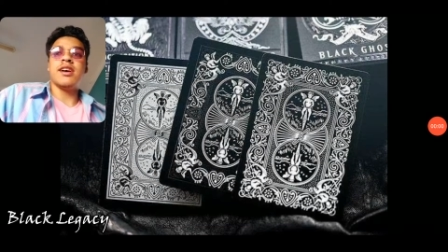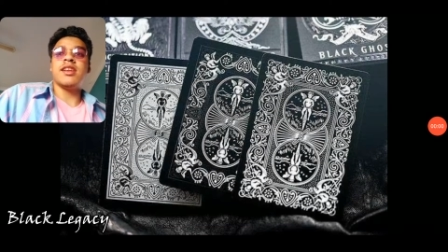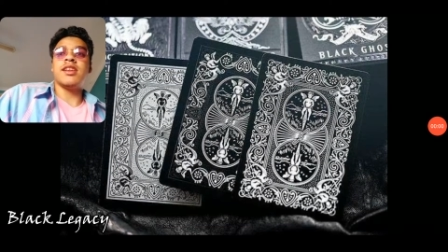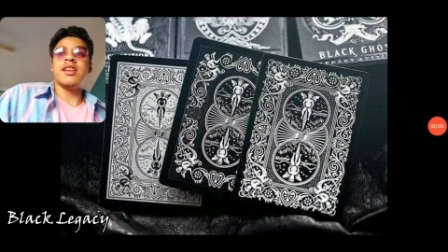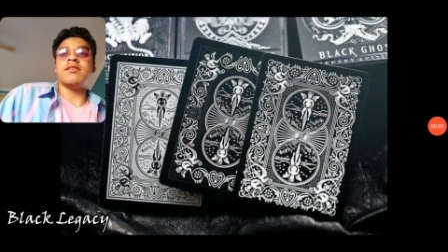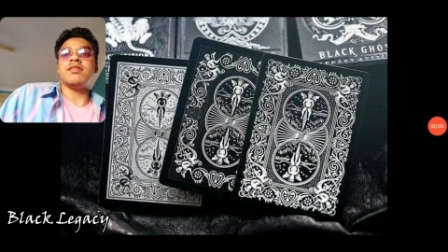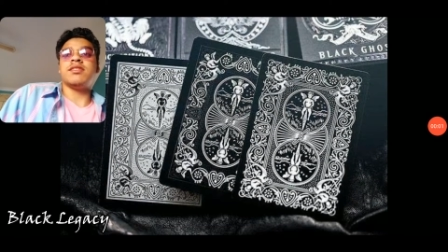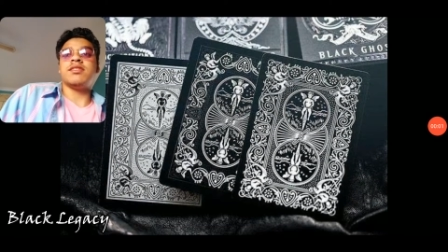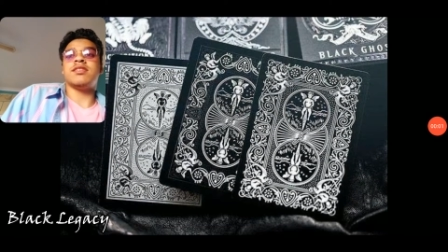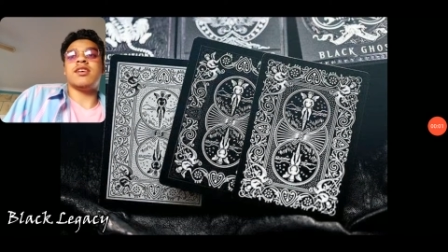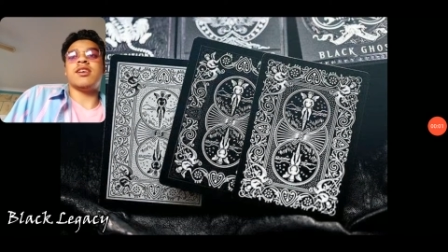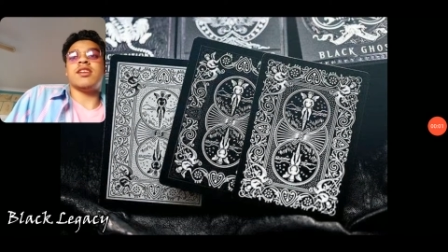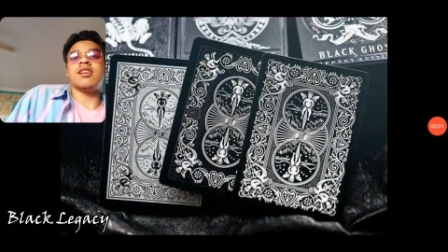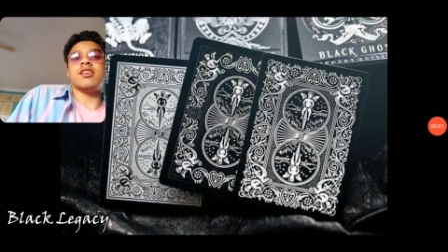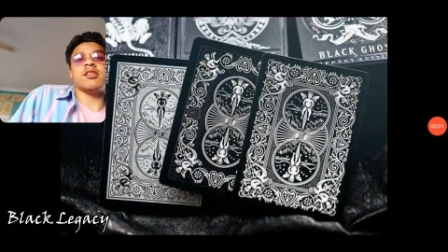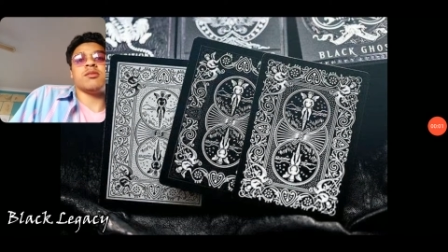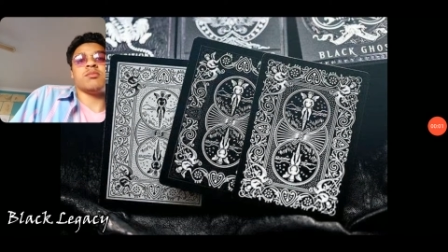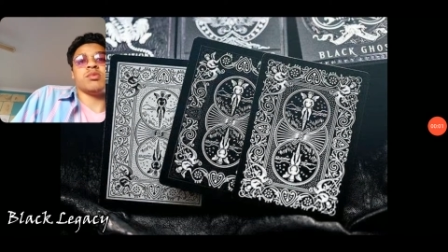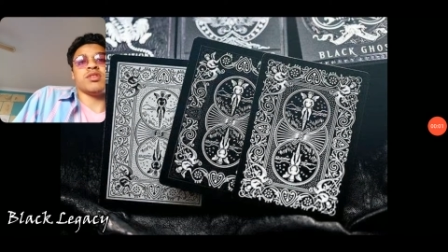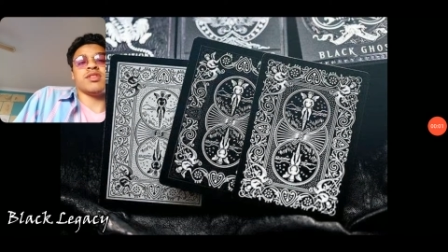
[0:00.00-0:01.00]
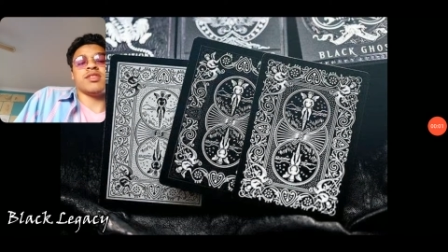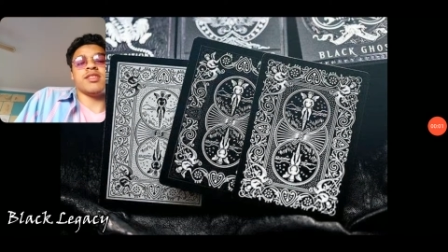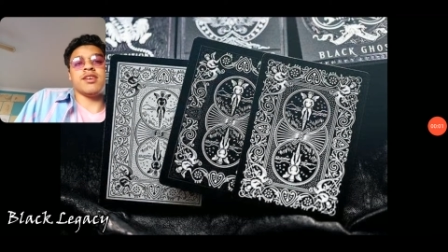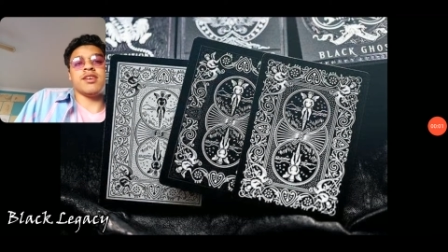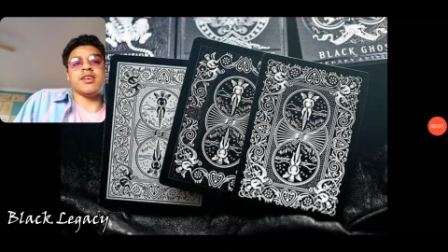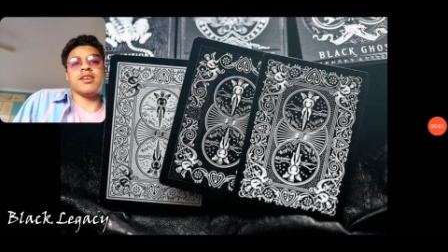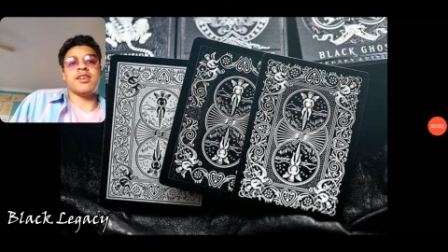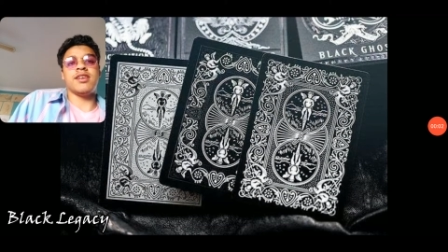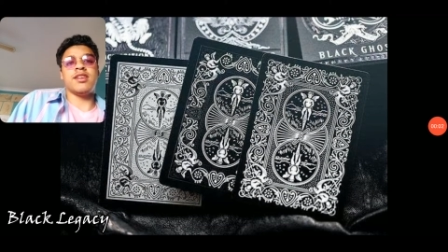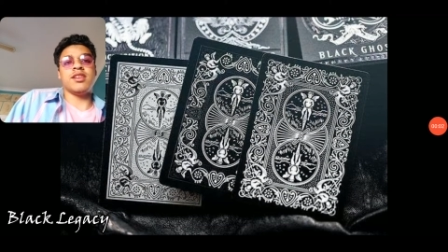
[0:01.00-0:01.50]
I've decided to put
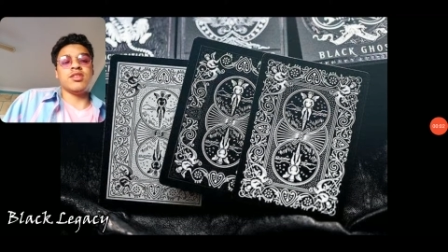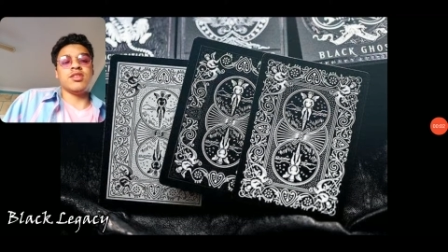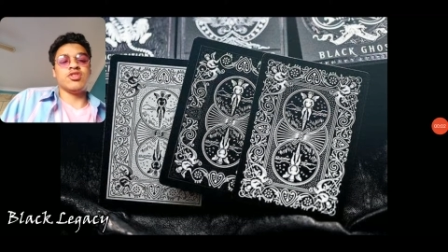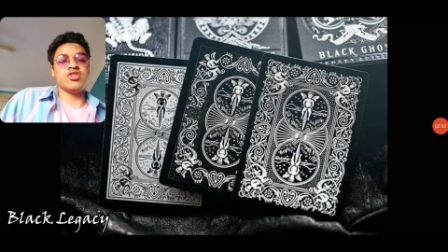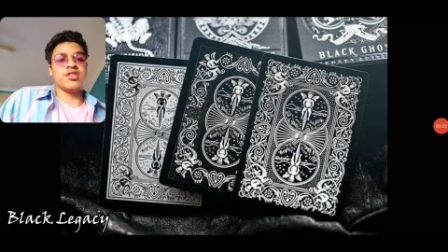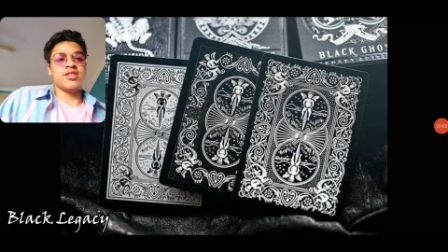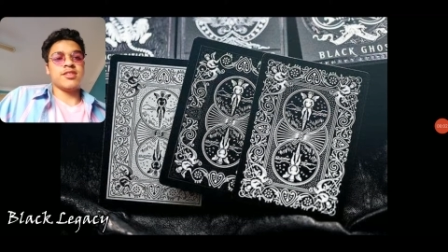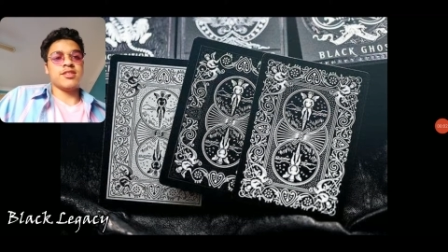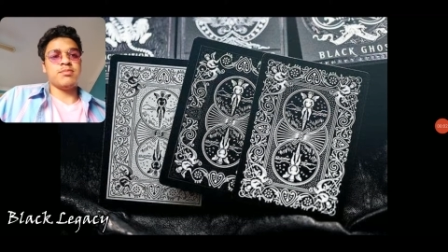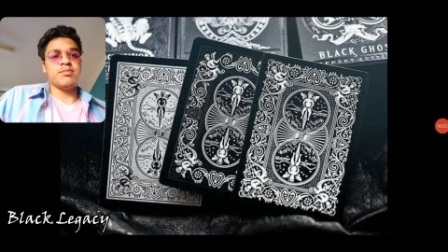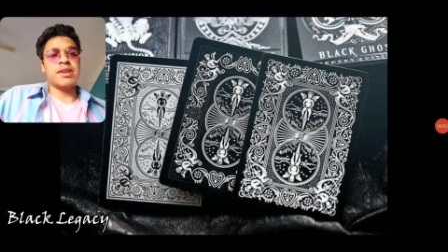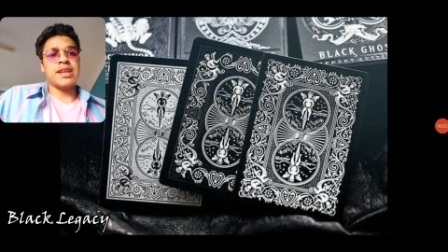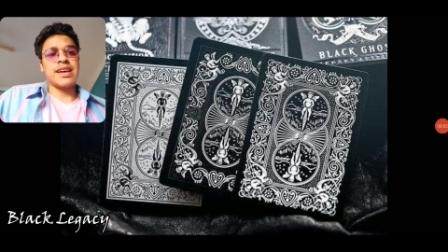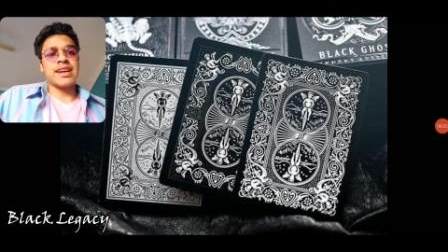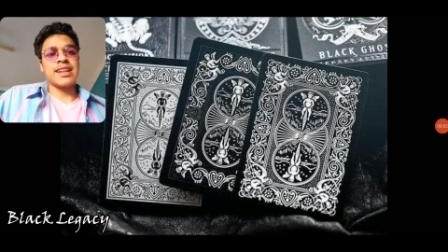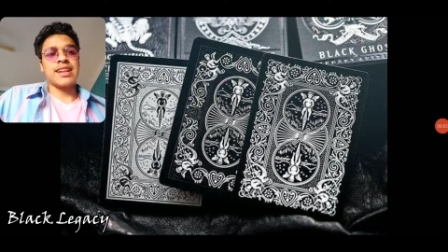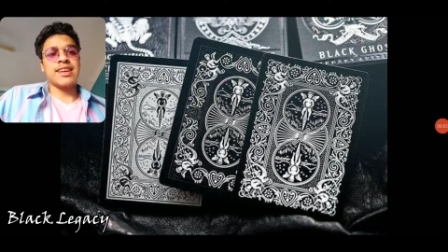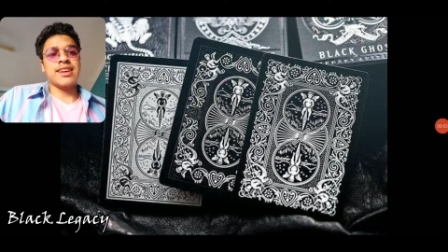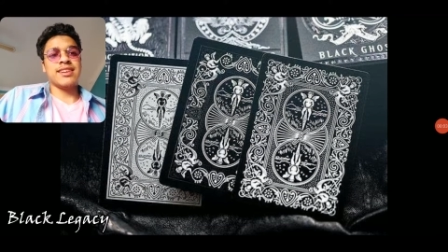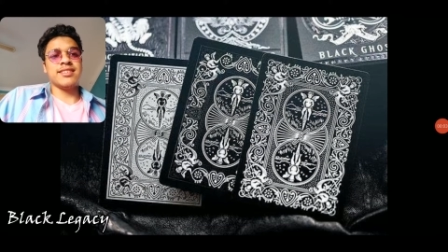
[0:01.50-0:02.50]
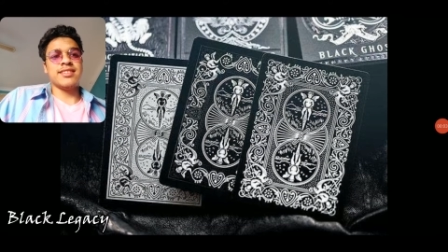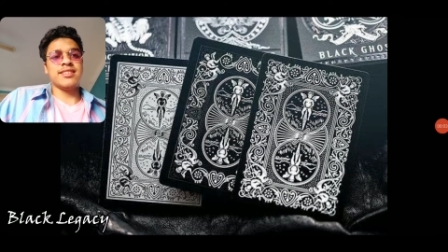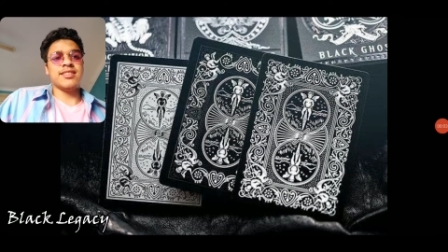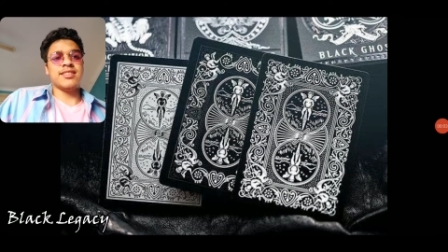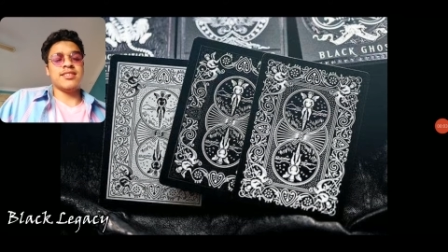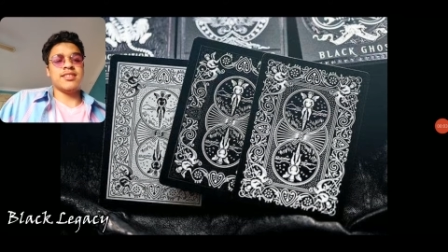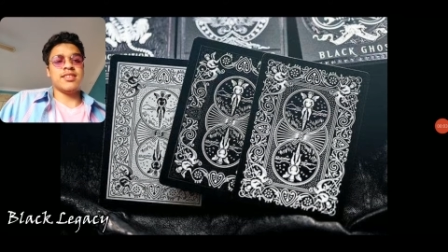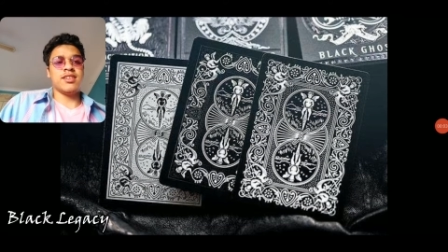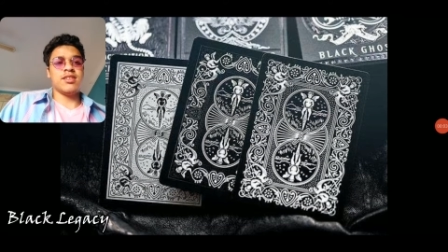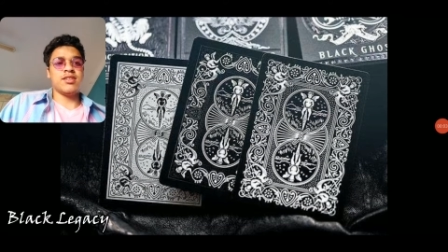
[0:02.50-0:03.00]
the Illusionists Black Legacy
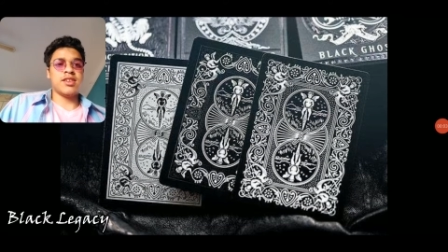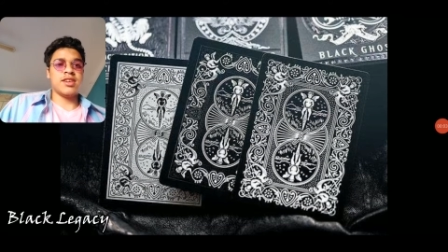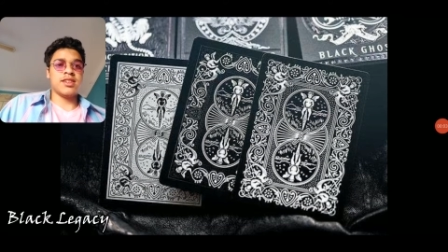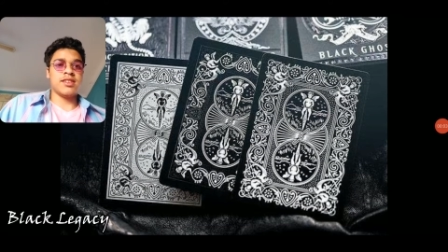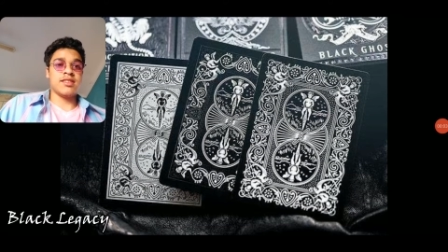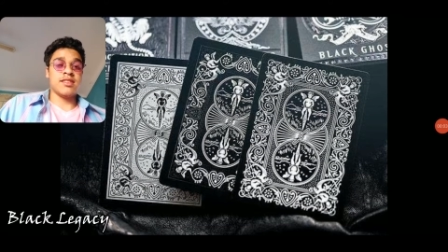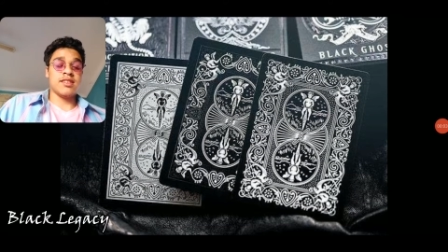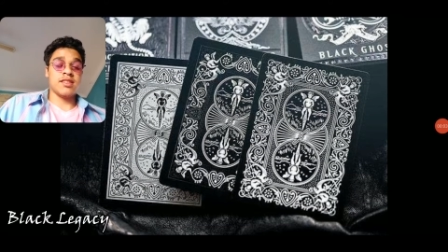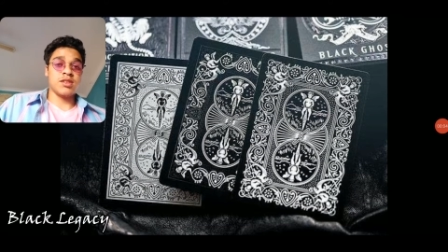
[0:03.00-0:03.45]
series.